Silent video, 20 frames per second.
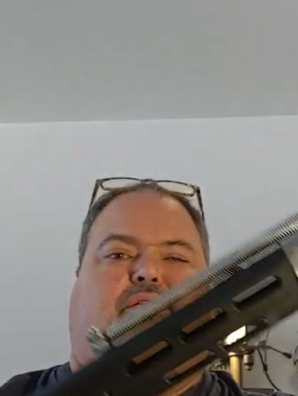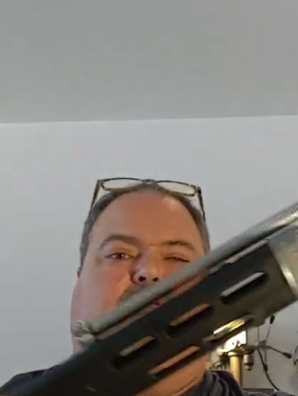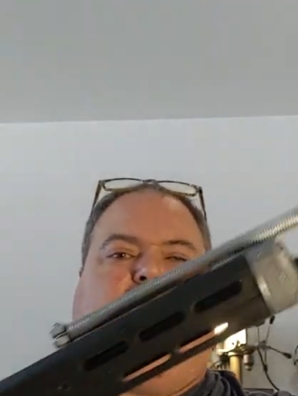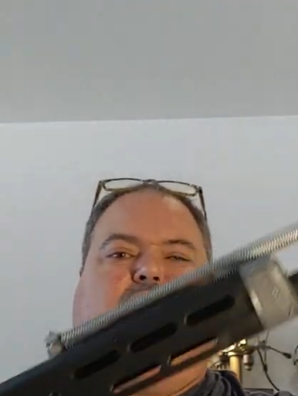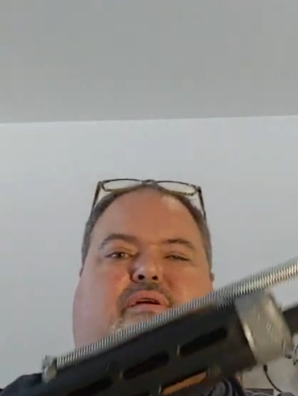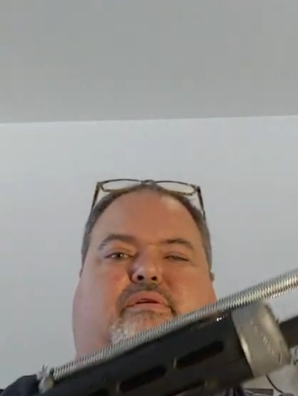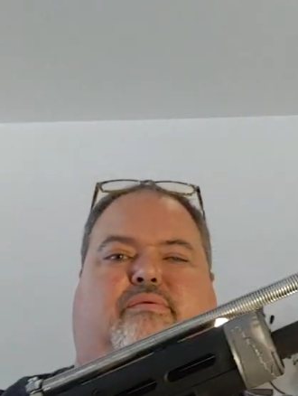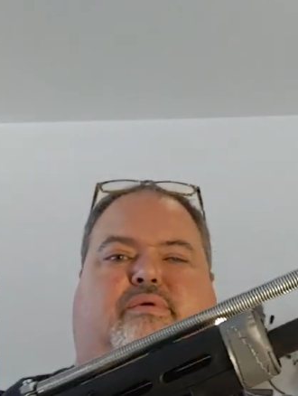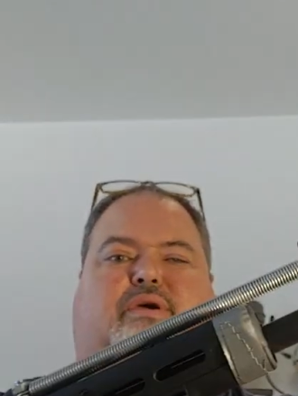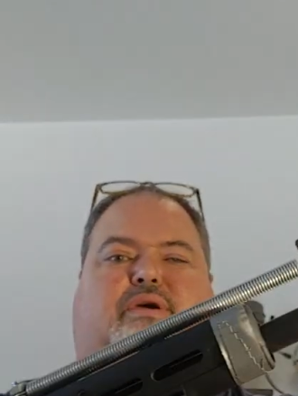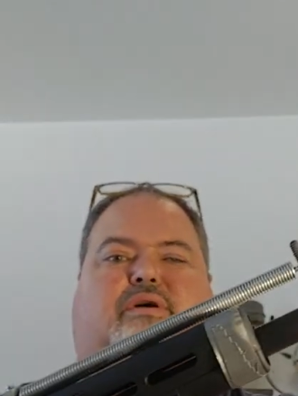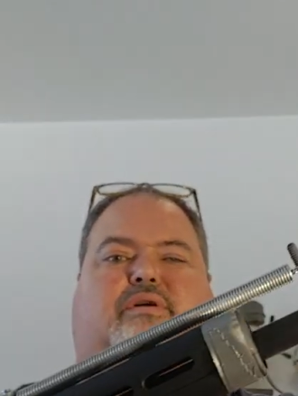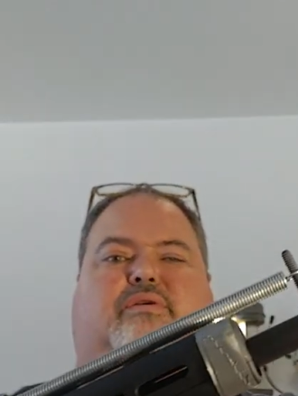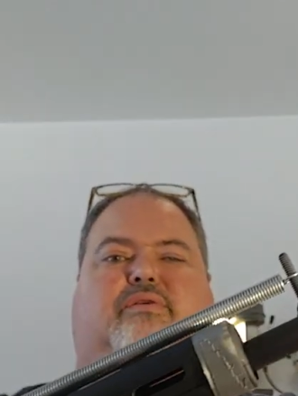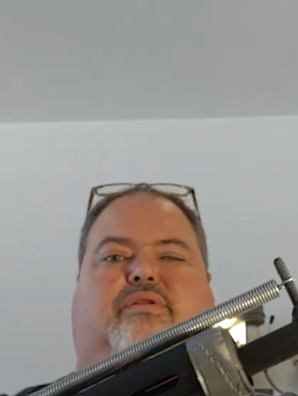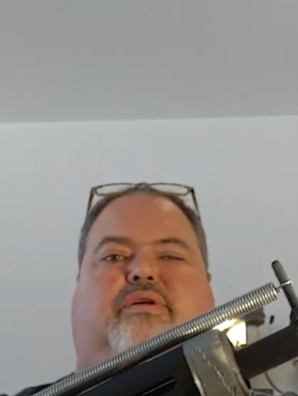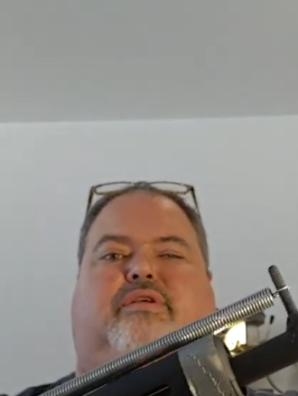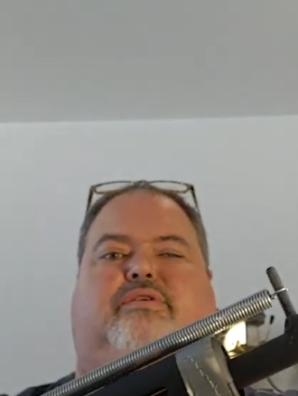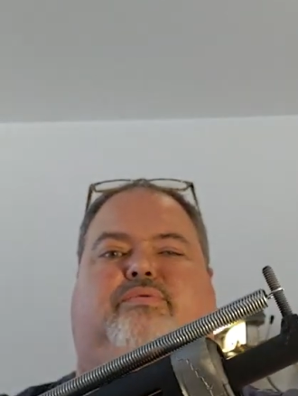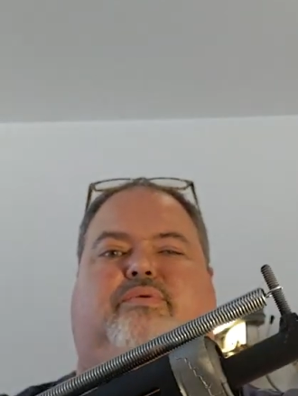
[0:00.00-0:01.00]
There we go.
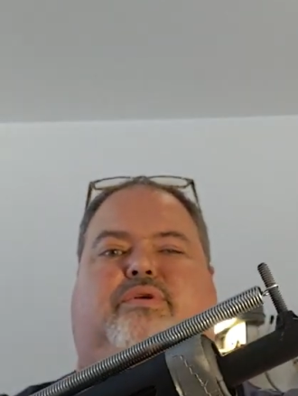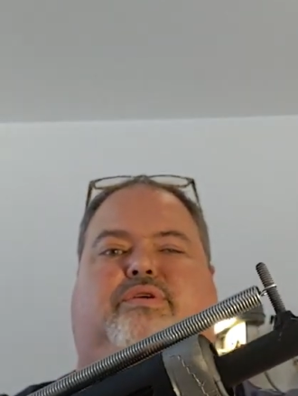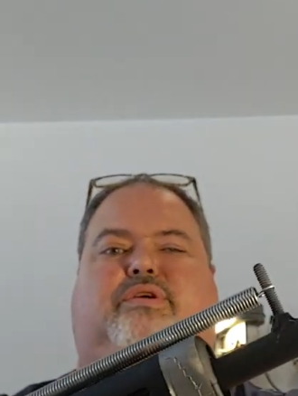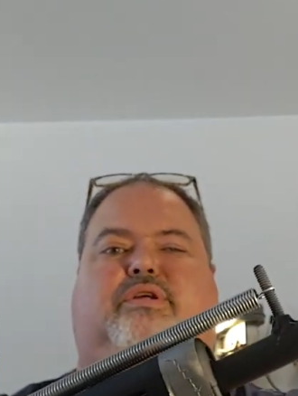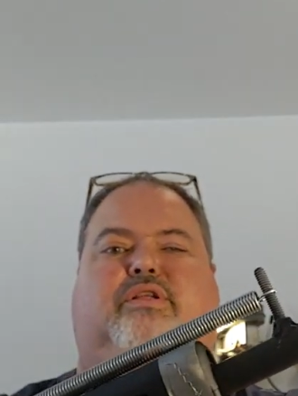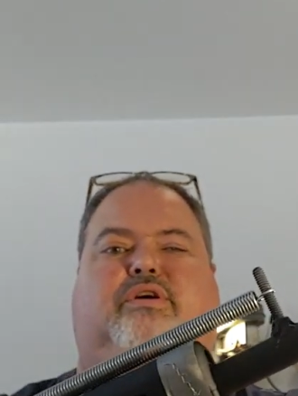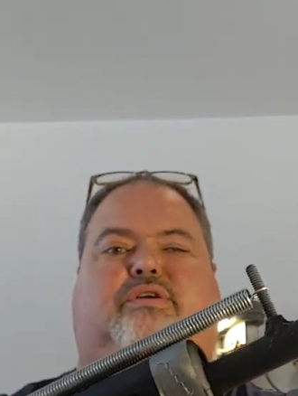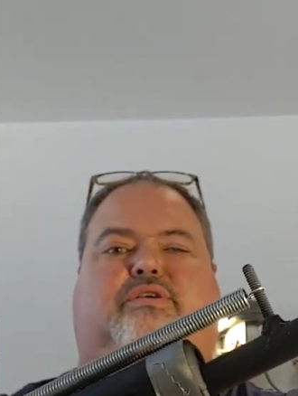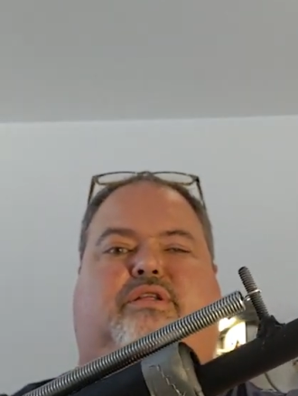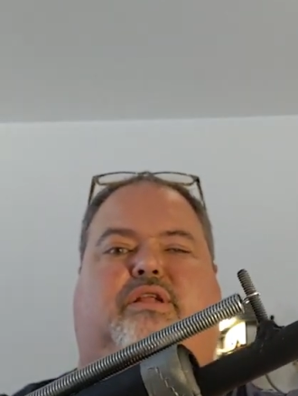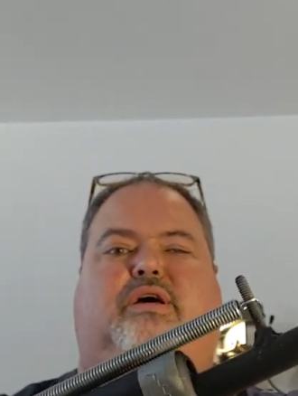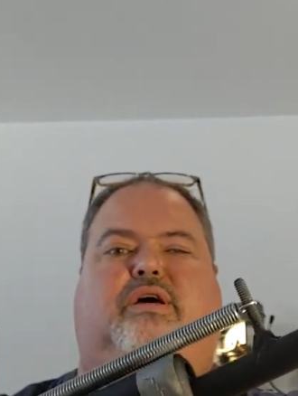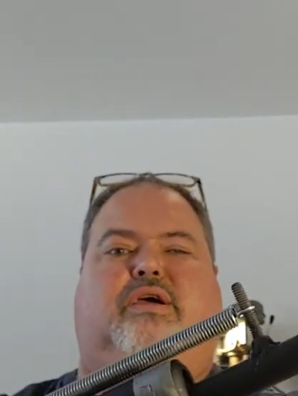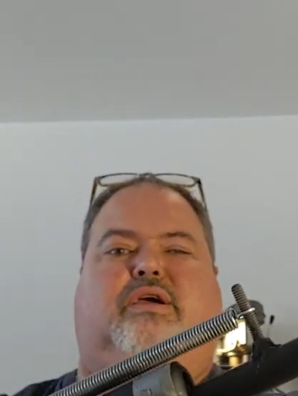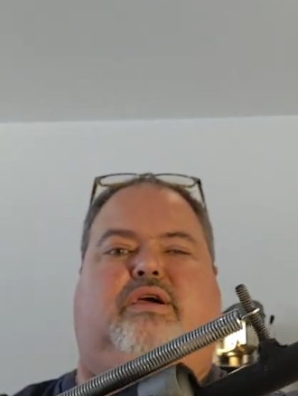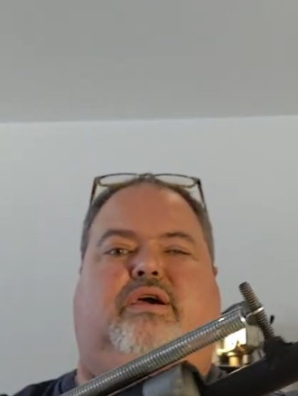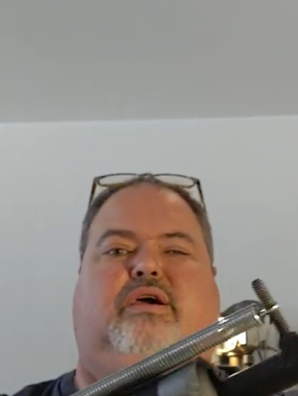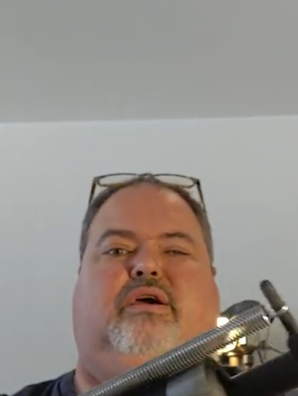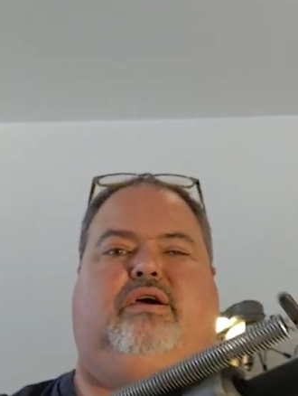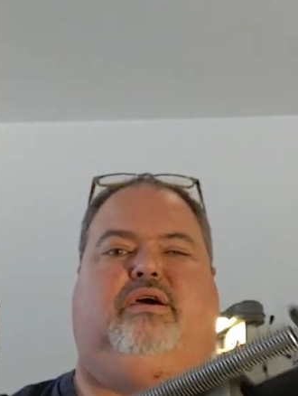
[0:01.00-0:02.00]
That's what she looks
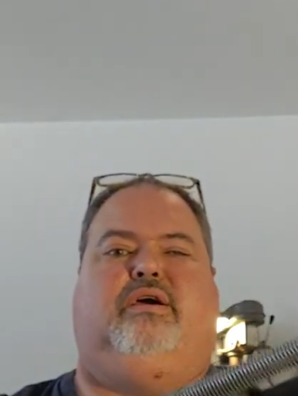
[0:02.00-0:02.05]
like.